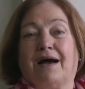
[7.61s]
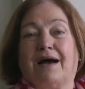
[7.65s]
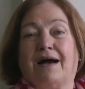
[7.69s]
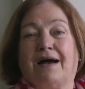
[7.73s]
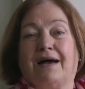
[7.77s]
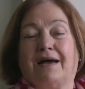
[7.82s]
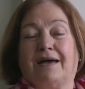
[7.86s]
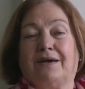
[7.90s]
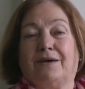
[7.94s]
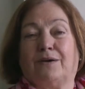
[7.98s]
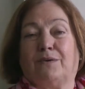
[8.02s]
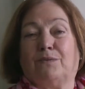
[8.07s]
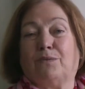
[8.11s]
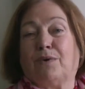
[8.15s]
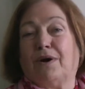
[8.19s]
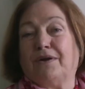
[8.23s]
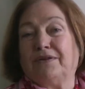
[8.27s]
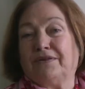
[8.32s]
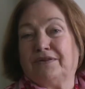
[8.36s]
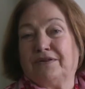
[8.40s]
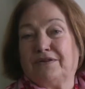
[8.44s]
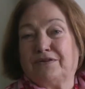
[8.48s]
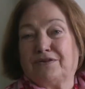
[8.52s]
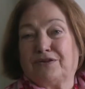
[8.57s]
I
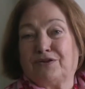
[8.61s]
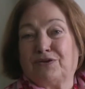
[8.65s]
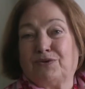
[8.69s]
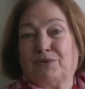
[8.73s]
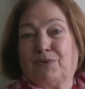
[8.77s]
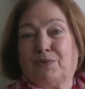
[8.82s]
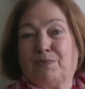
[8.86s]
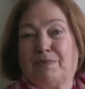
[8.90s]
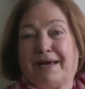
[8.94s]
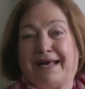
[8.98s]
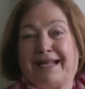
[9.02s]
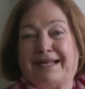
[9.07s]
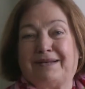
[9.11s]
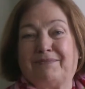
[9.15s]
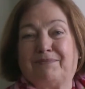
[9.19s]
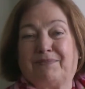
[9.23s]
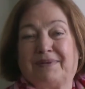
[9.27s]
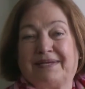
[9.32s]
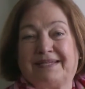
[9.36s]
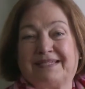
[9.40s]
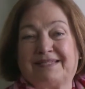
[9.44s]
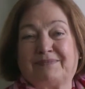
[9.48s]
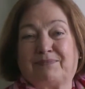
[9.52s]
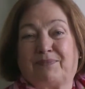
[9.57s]
won the Nobel
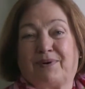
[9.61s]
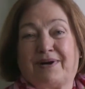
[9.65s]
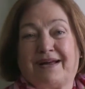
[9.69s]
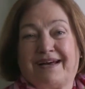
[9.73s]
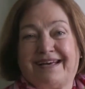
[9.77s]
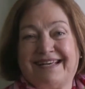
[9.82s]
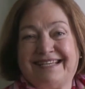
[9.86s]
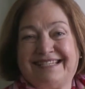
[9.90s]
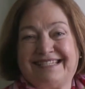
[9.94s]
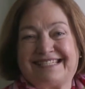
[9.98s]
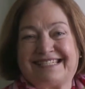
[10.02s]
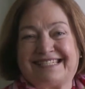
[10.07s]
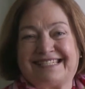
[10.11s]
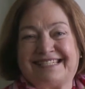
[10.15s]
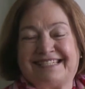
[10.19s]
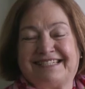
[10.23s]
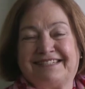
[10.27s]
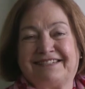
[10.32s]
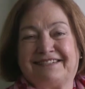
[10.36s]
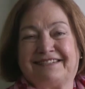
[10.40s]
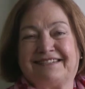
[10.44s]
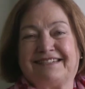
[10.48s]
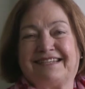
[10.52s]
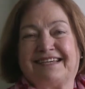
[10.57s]
Peace Prize
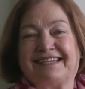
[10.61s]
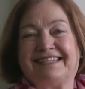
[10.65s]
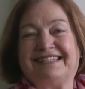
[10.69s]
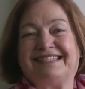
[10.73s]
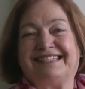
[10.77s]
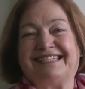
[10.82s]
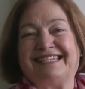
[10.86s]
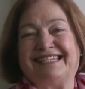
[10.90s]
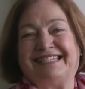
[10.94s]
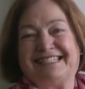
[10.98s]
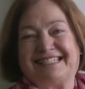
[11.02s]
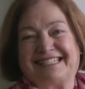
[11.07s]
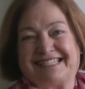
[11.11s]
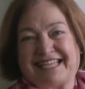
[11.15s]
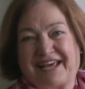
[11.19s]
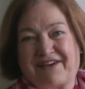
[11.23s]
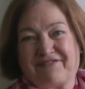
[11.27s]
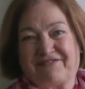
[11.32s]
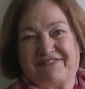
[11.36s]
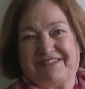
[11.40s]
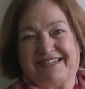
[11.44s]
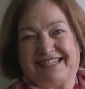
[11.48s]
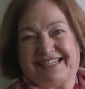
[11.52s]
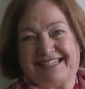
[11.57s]
in
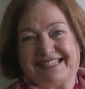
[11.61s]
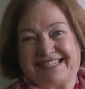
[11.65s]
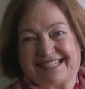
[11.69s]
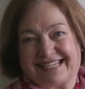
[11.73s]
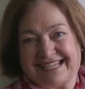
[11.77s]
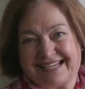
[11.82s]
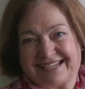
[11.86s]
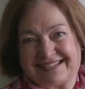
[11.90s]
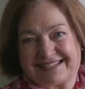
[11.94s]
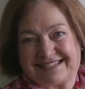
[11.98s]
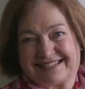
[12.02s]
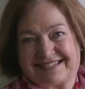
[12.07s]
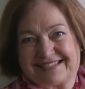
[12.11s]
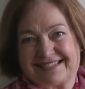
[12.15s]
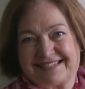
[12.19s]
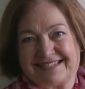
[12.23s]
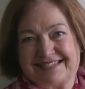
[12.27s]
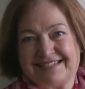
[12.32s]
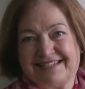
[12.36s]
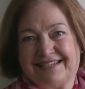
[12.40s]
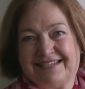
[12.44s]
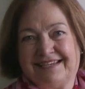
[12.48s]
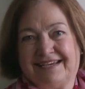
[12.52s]
1976